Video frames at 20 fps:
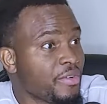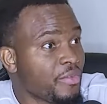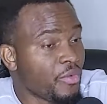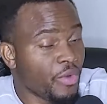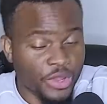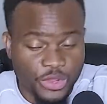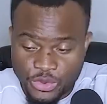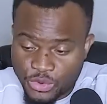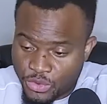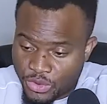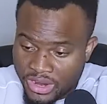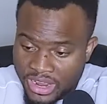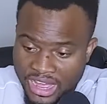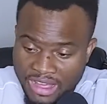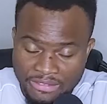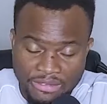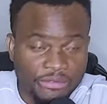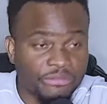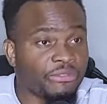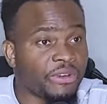When you are
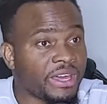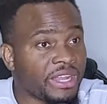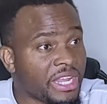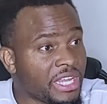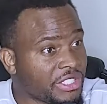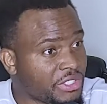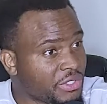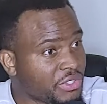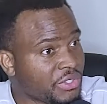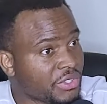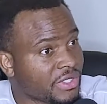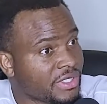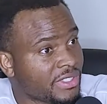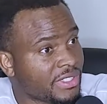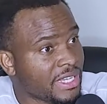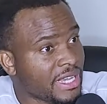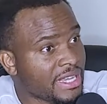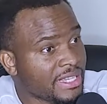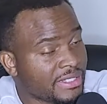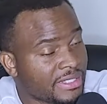having financial
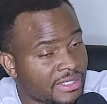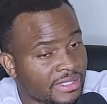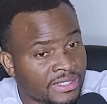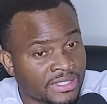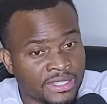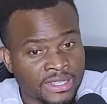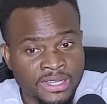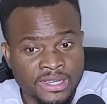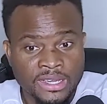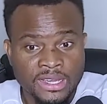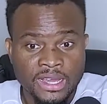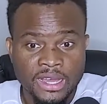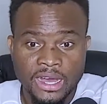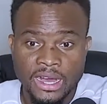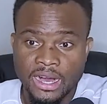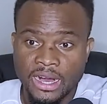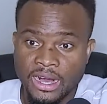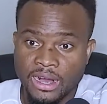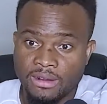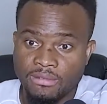success,
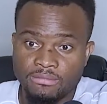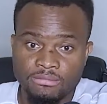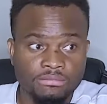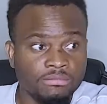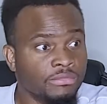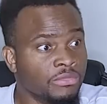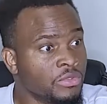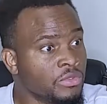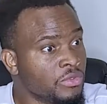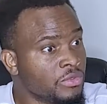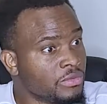um,